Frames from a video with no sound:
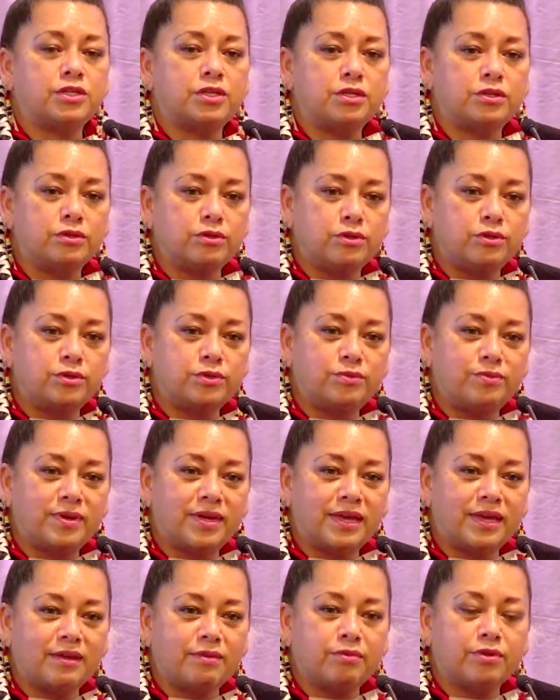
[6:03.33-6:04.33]
in a good
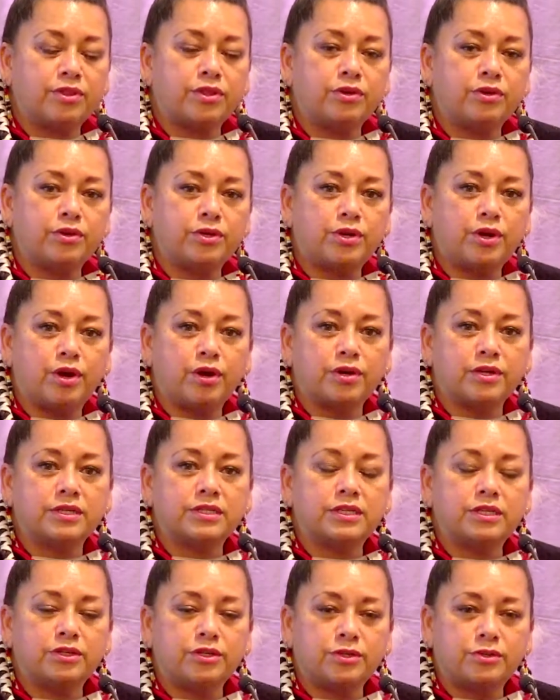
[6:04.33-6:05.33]
way with a good heart
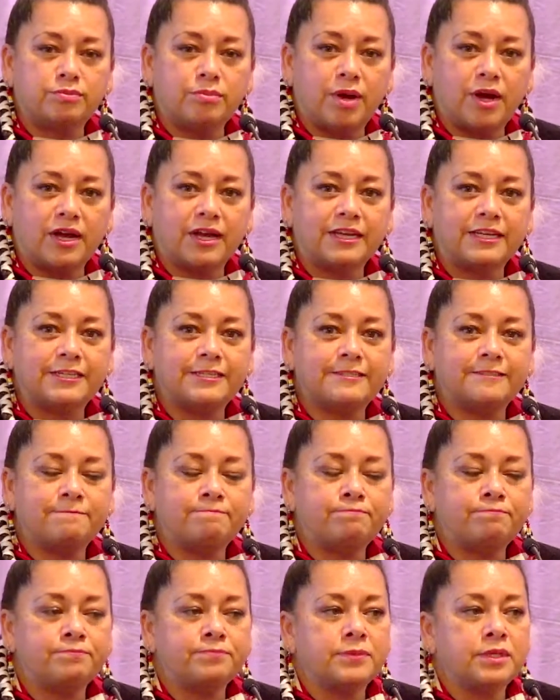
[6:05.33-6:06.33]
and a good mind,
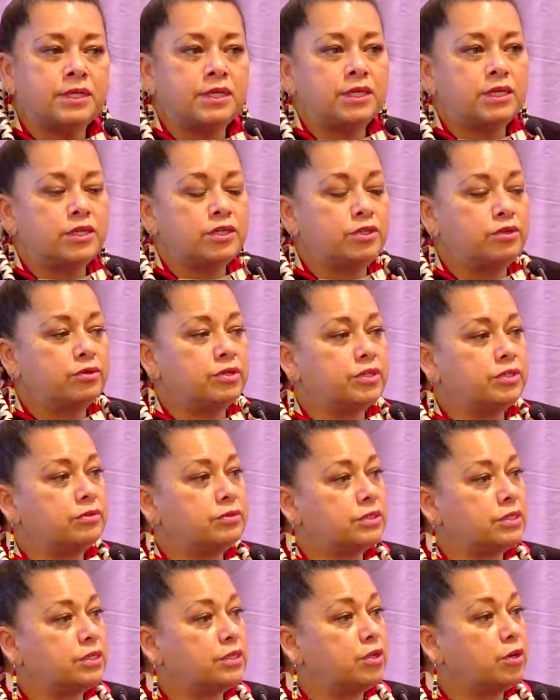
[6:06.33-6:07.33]
you are
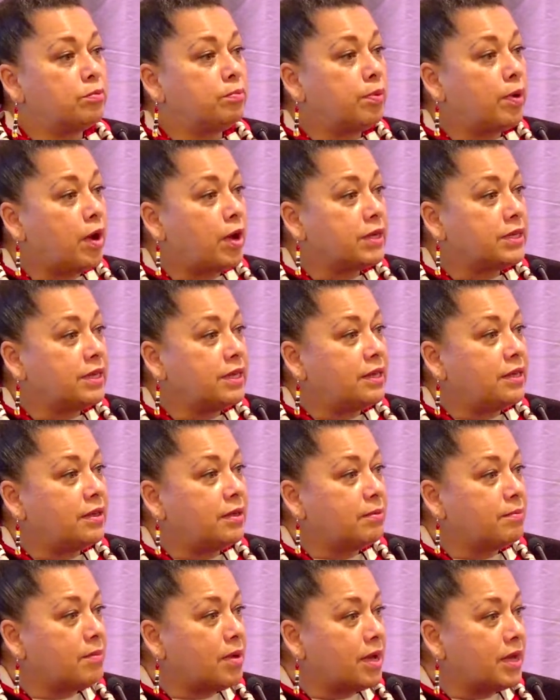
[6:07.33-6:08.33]
using your body,
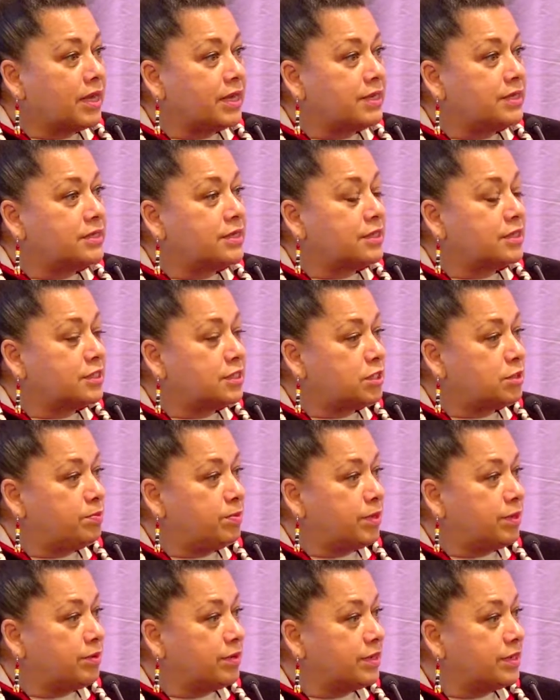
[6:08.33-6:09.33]
mind, and
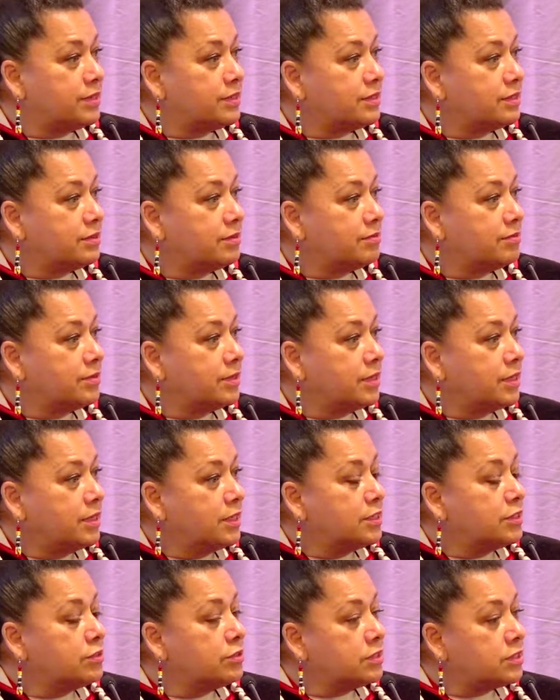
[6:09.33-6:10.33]
spirit.
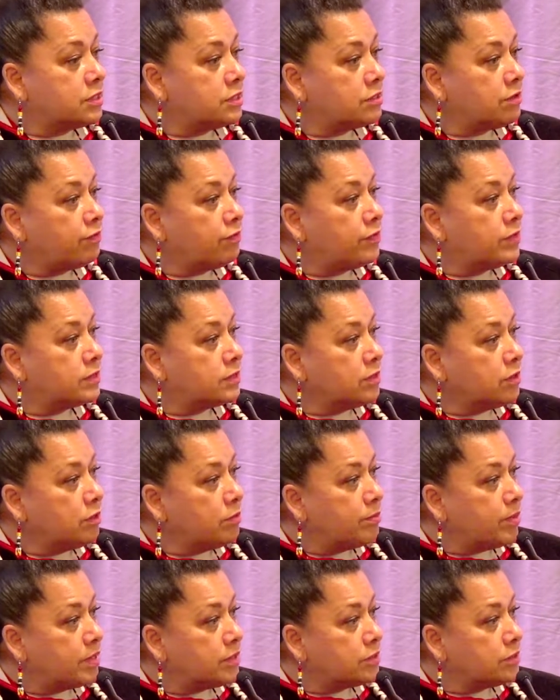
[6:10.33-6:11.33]
So this is a physical,
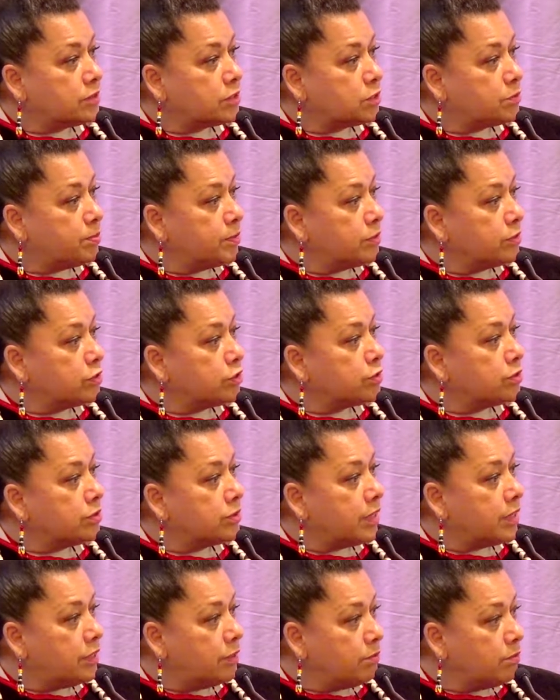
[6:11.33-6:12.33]
mental, spiritual,
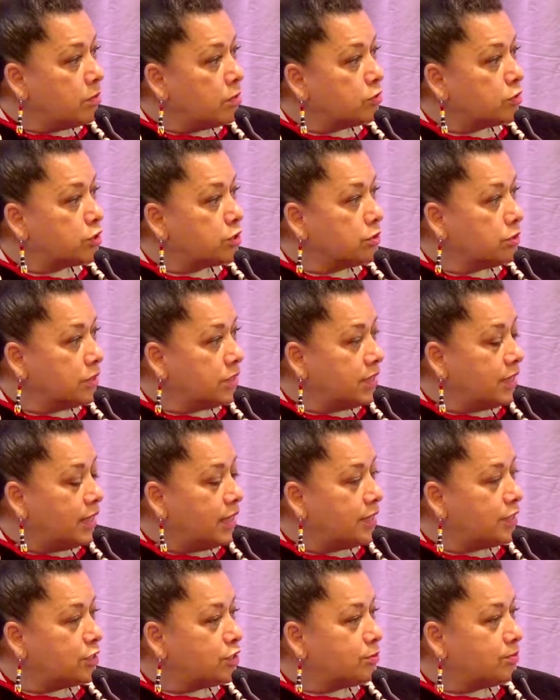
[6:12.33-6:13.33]
and emotional
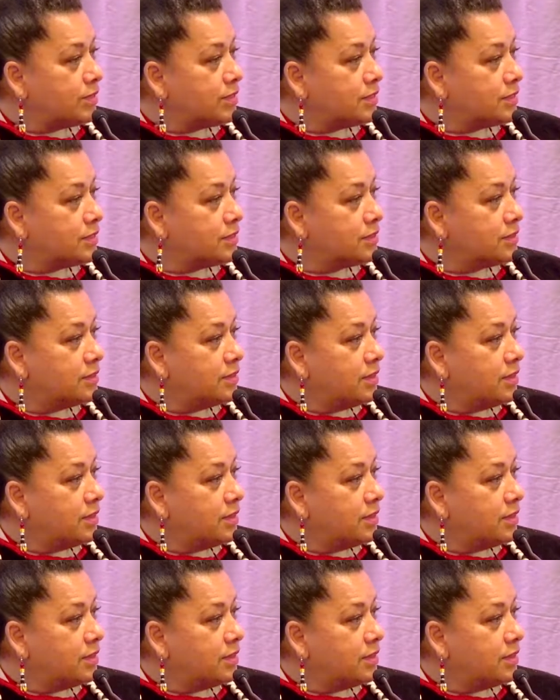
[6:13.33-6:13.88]
engagement.